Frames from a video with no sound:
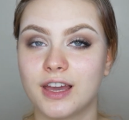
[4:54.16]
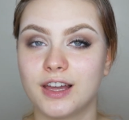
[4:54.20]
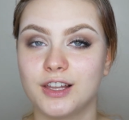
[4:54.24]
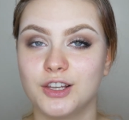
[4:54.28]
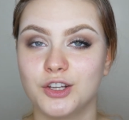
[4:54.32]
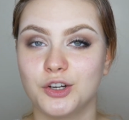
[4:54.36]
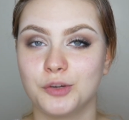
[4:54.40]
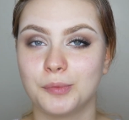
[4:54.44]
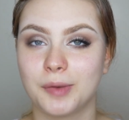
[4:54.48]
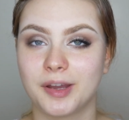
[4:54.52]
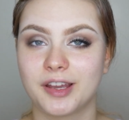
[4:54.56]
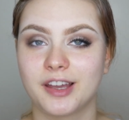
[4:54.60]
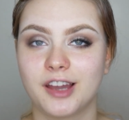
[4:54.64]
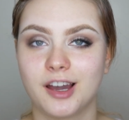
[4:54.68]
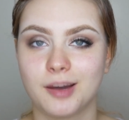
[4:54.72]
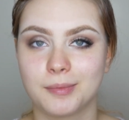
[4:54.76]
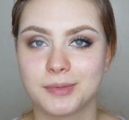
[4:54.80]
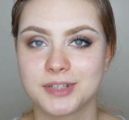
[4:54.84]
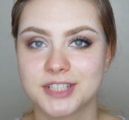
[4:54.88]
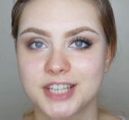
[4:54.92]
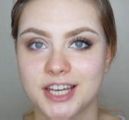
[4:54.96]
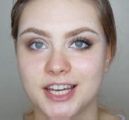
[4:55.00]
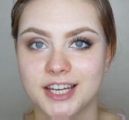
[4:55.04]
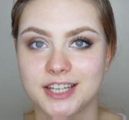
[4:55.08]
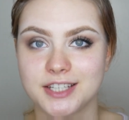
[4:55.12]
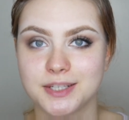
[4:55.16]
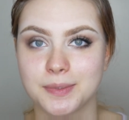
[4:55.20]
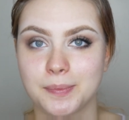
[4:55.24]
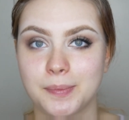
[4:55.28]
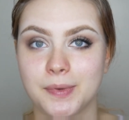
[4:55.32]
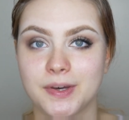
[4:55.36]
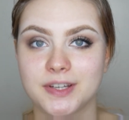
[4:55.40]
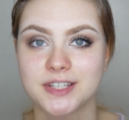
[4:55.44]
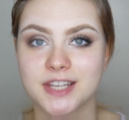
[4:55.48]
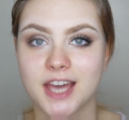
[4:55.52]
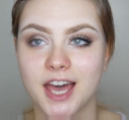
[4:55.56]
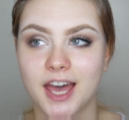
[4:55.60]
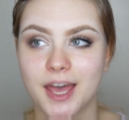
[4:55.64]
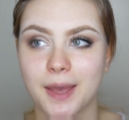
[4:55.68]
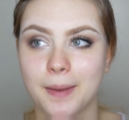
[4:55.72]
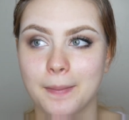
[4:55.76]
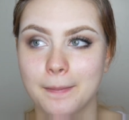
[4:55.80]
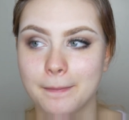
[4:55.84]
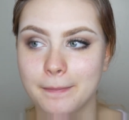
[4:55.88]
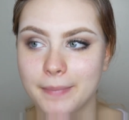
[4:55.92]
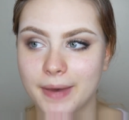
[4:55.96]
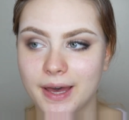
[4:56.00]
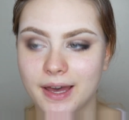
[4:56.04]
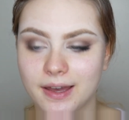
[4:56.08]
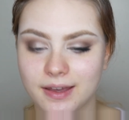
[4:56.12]
hello, my camera died, but I am
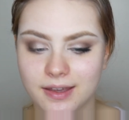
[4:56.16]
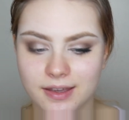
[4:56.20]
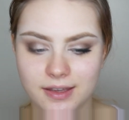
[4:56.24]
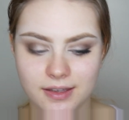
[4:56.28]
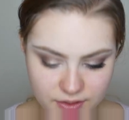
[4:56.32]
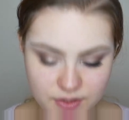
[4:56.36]
back.